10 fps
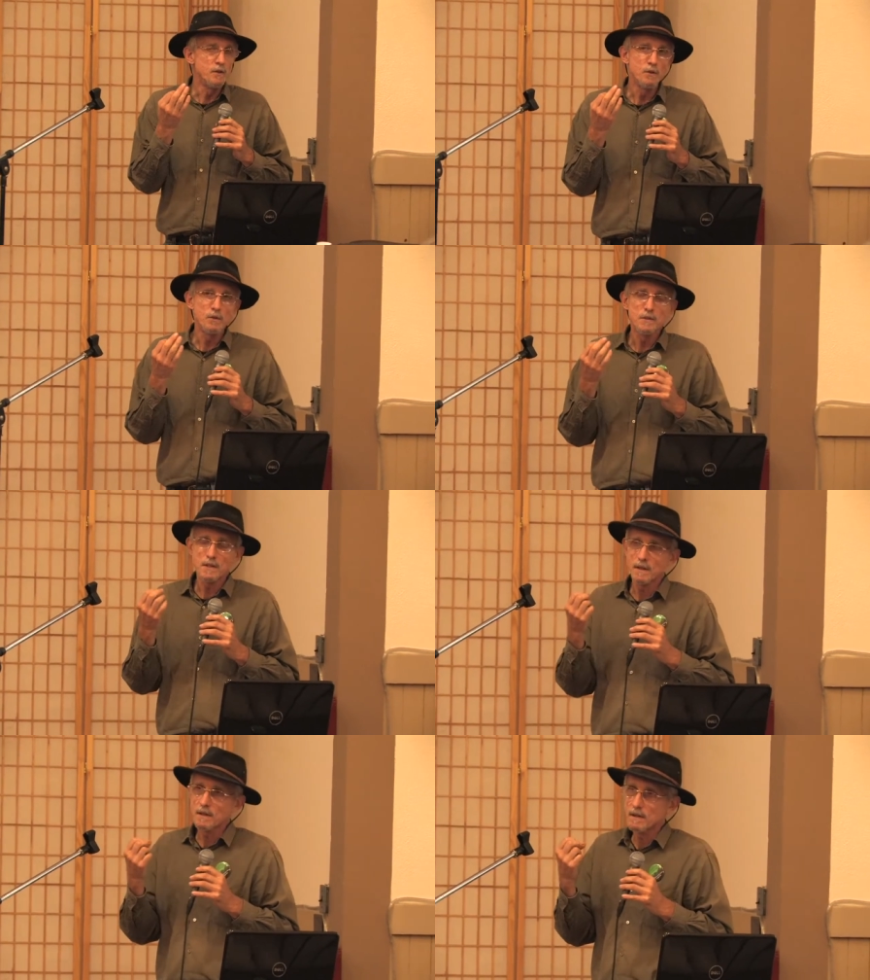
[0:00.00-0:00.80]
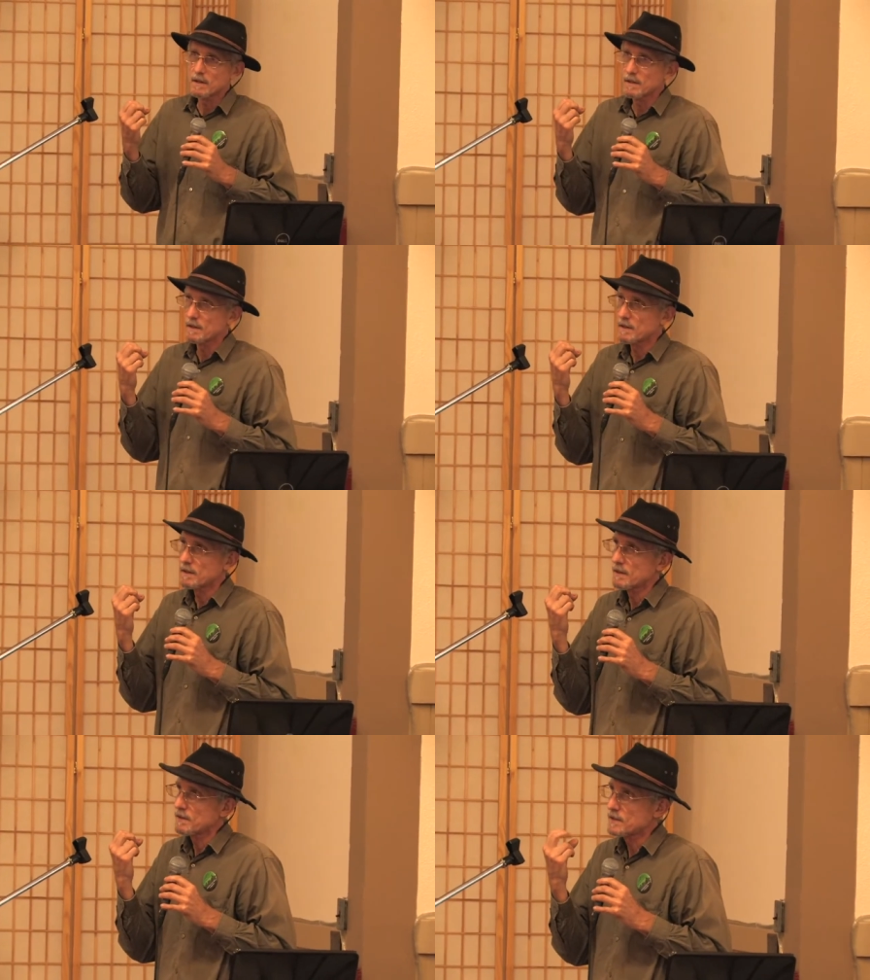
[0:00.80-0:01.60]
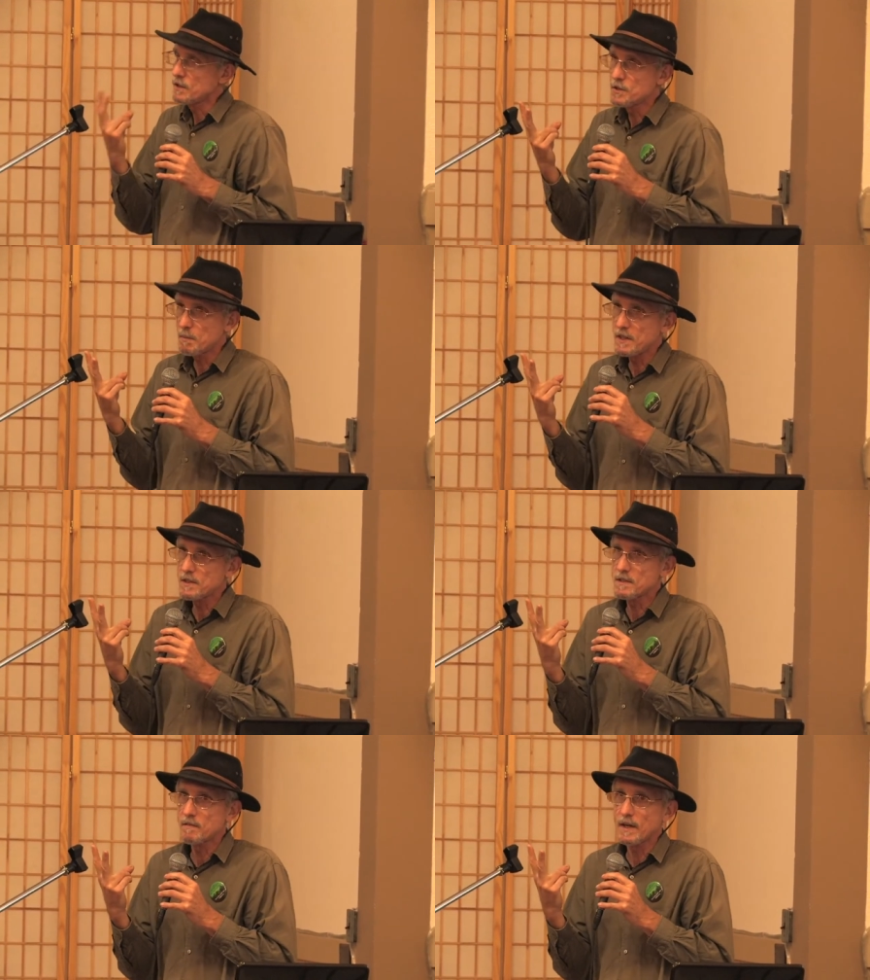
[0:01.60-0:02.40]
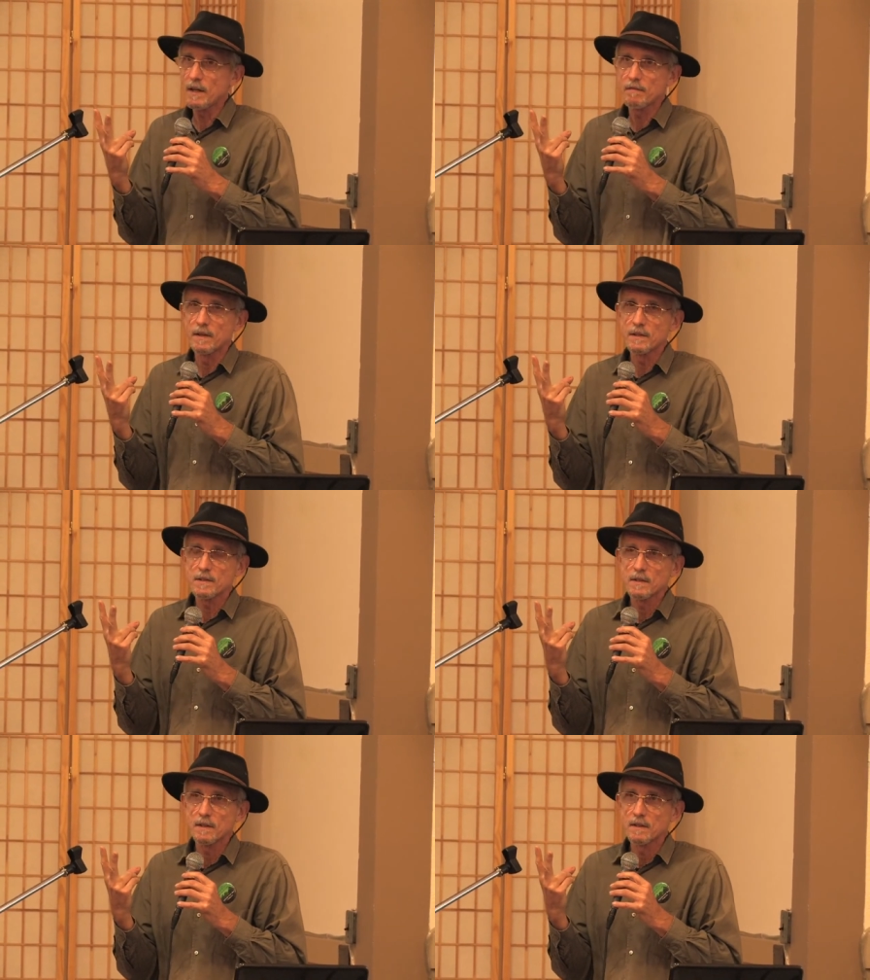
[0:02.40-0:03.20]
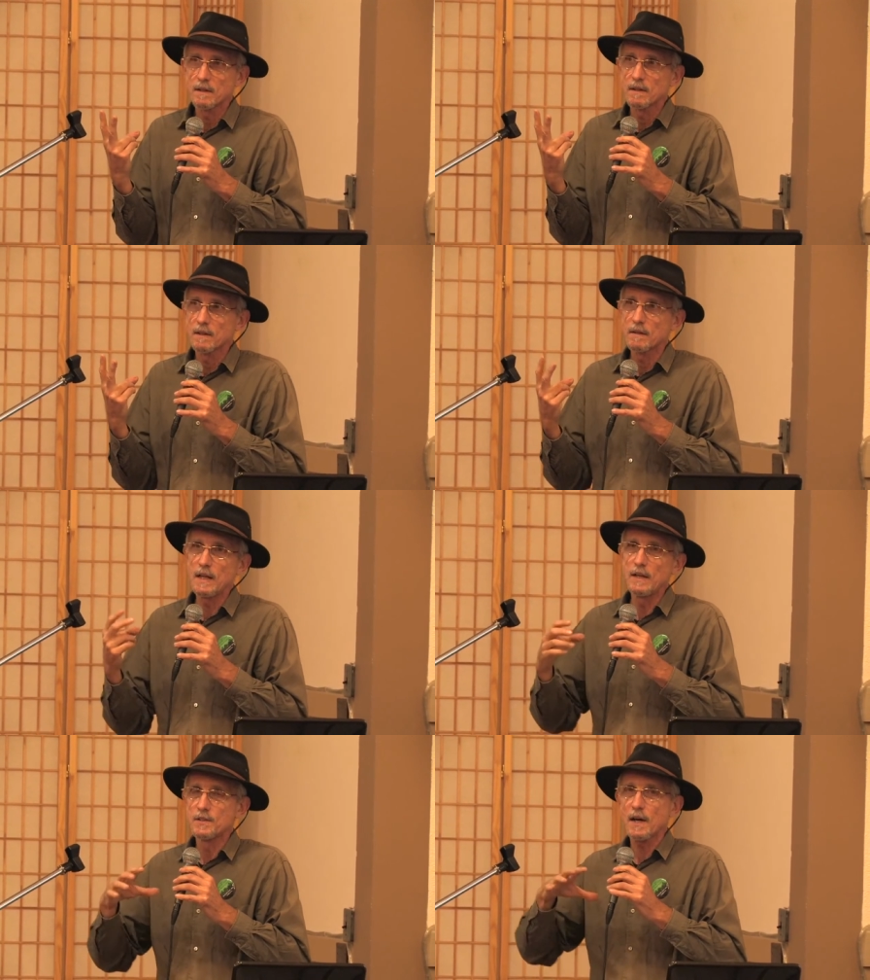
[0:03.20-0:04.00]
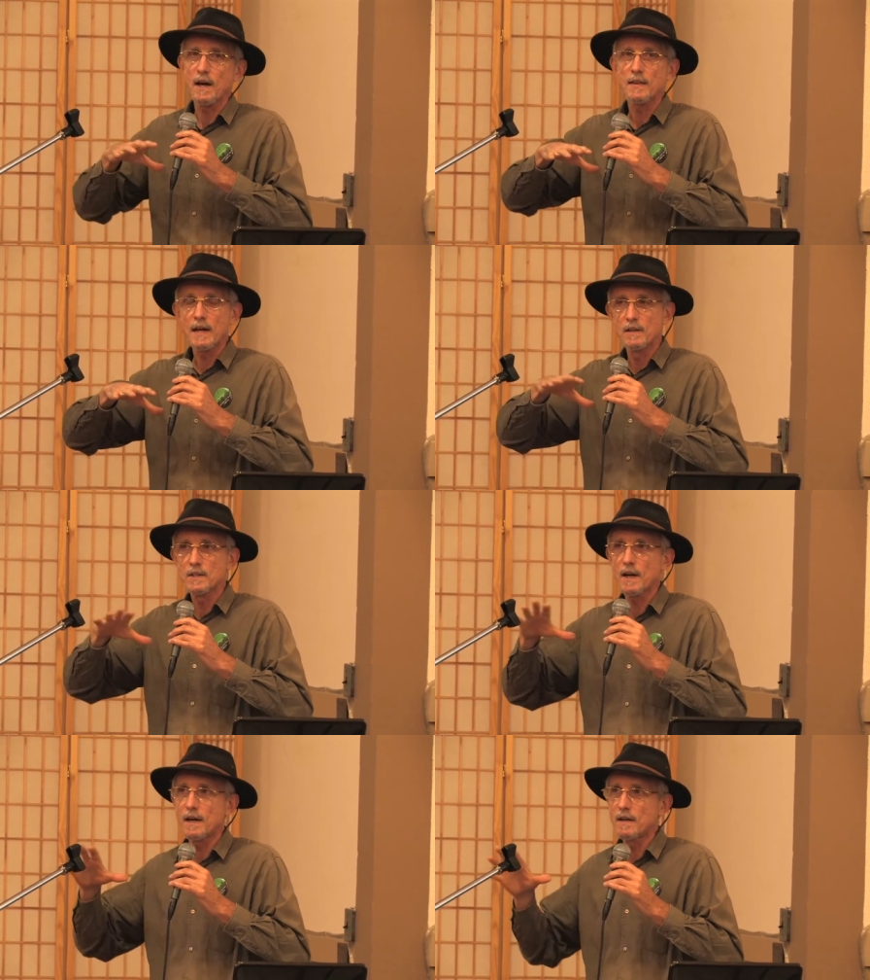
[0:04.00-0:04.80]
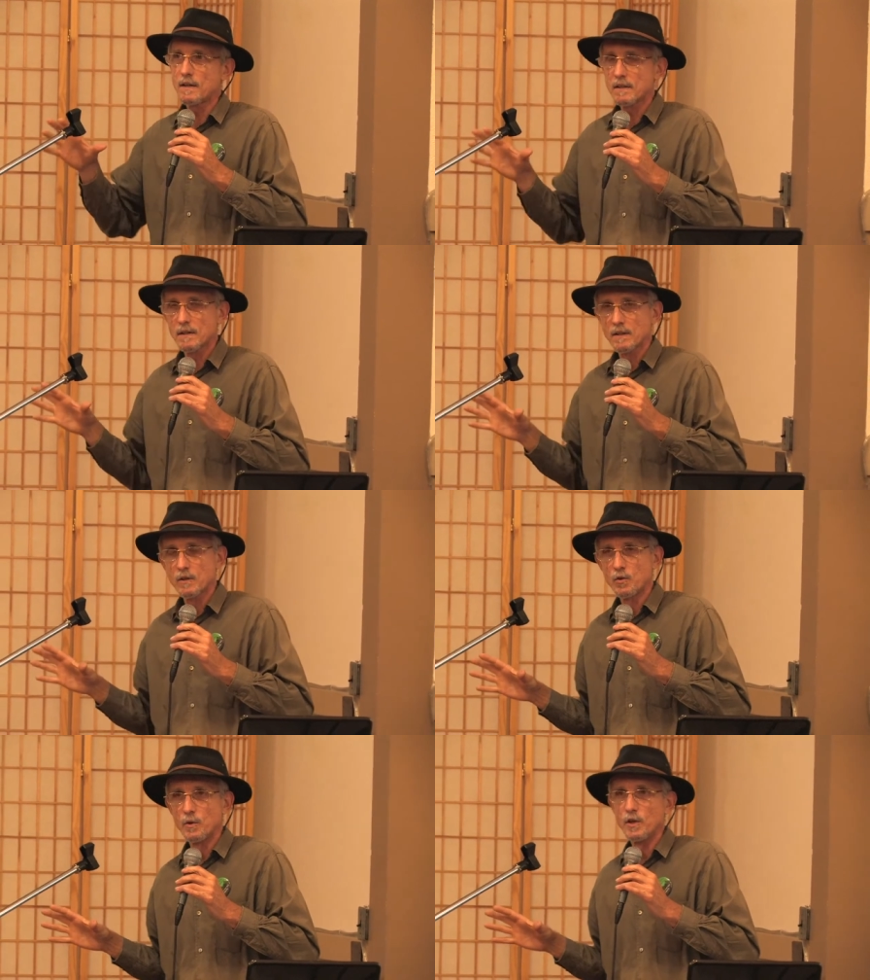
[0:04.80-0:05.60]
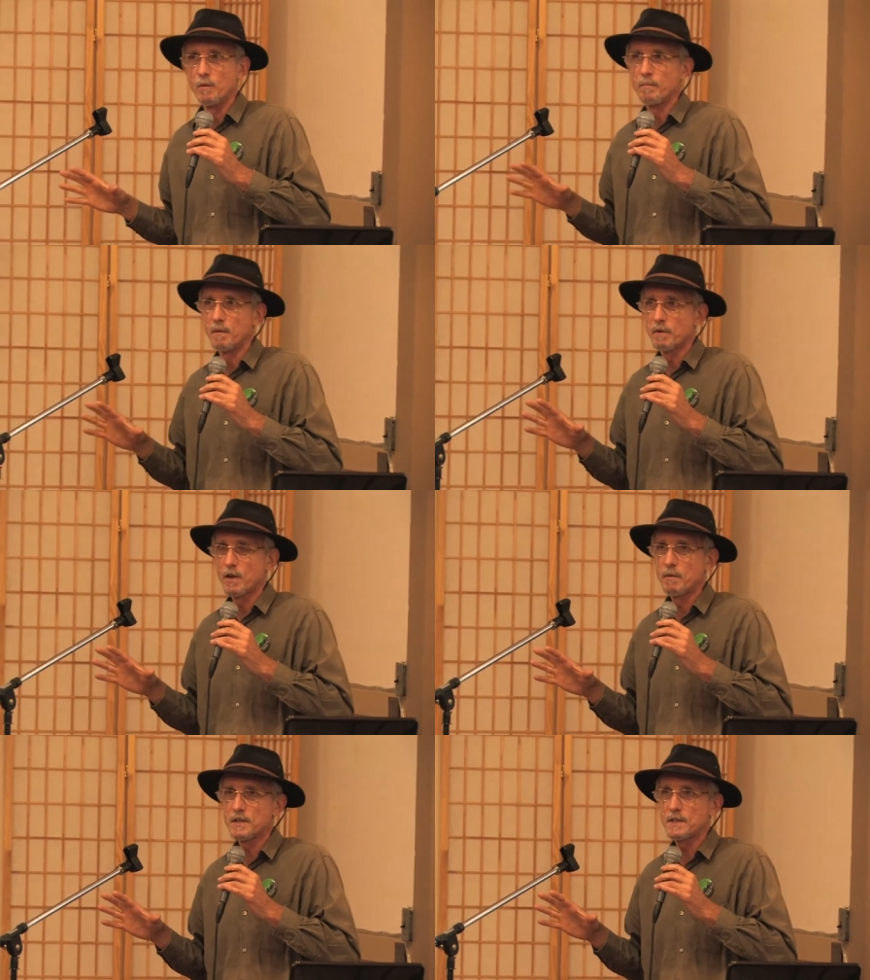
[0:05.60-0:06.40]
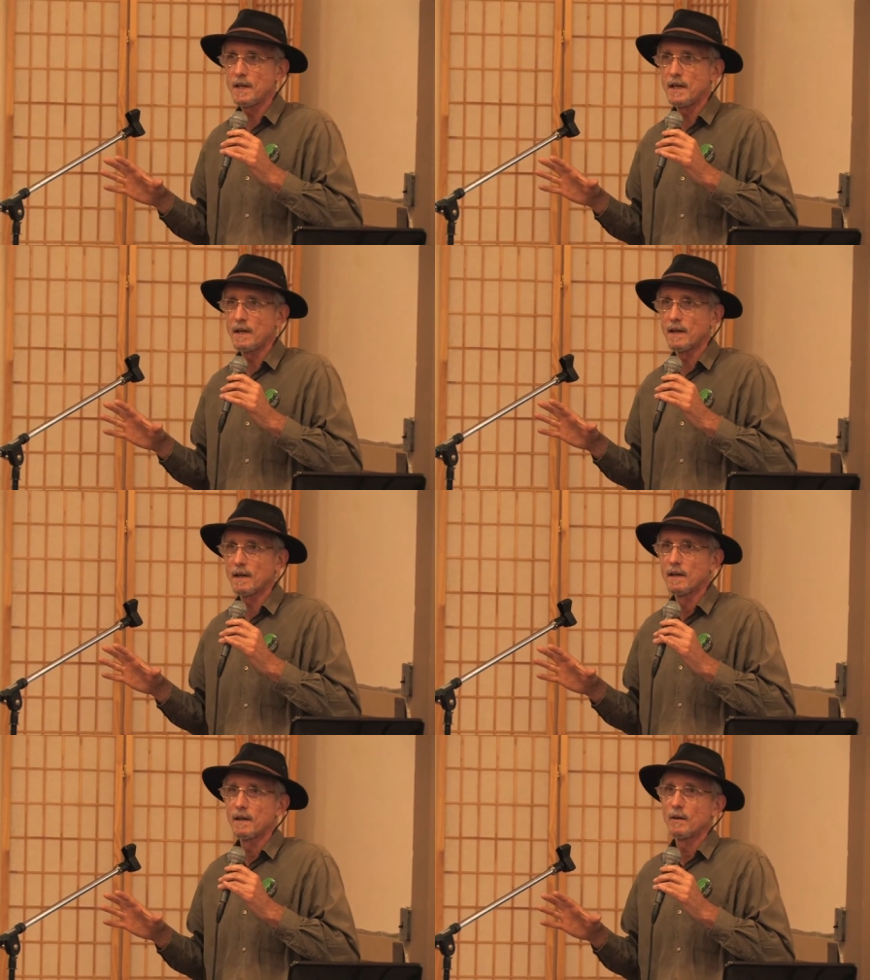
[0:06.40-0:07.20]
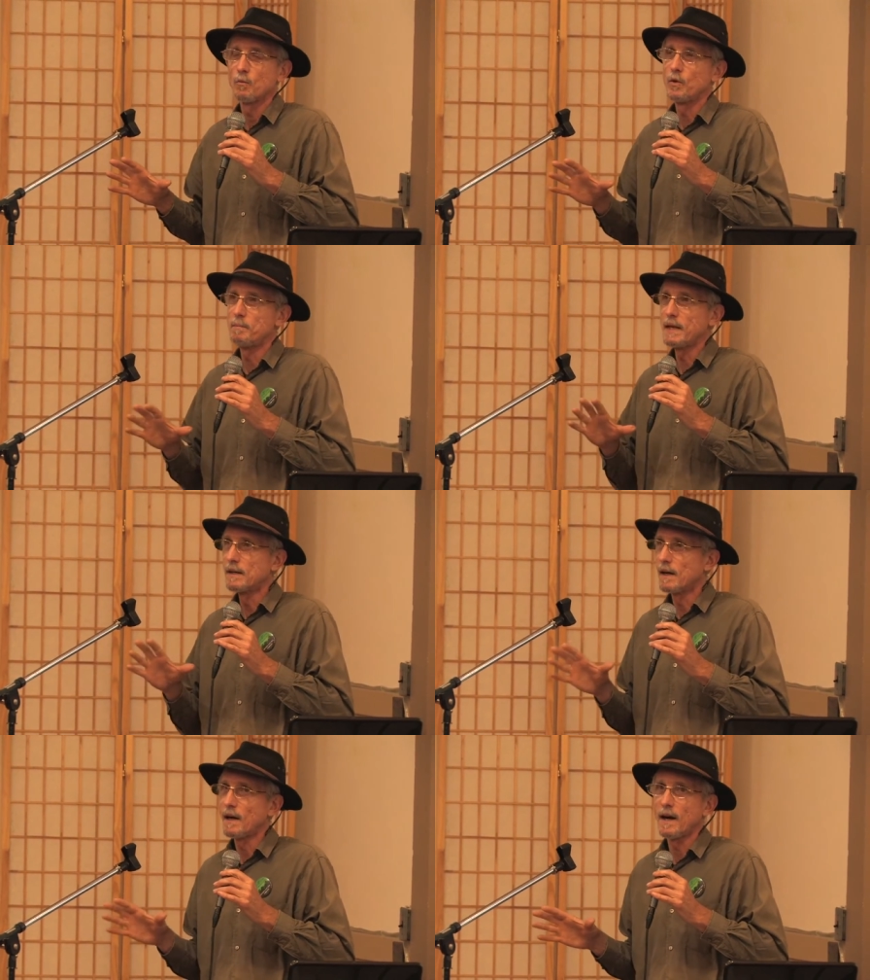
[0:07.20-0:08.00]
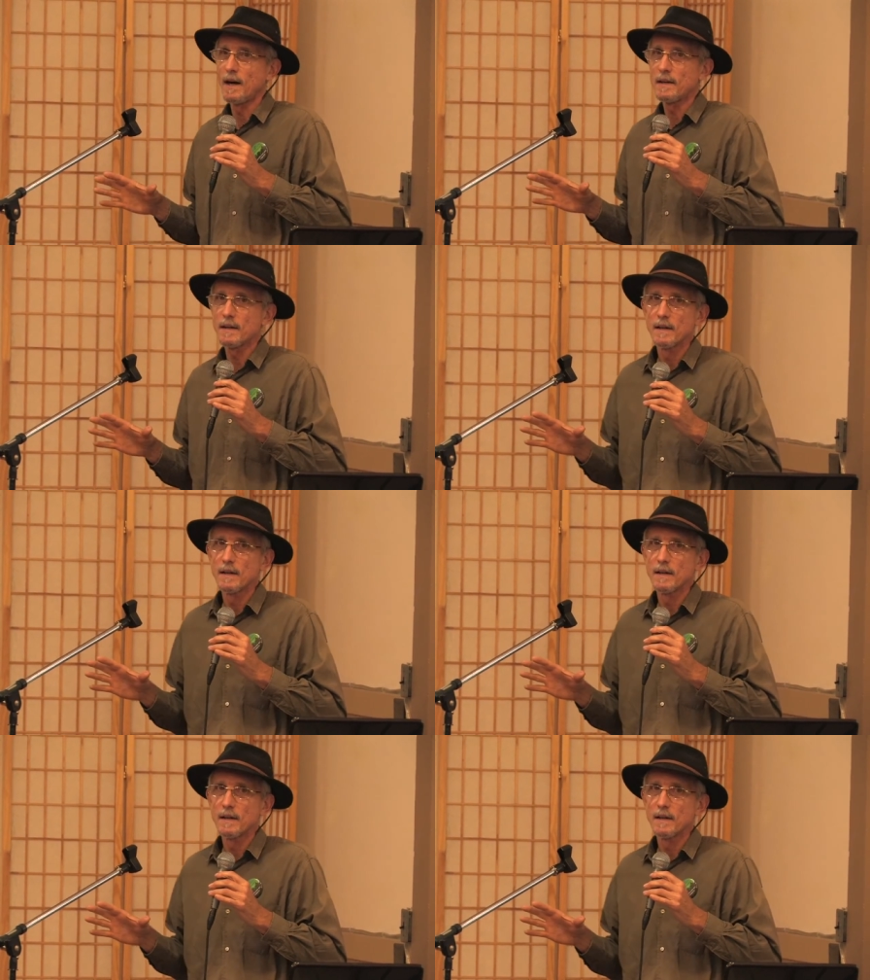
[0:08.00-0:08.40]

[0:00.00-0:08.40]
lose two species of elephants, the enti that entire group, the Proboscidea, would be gone.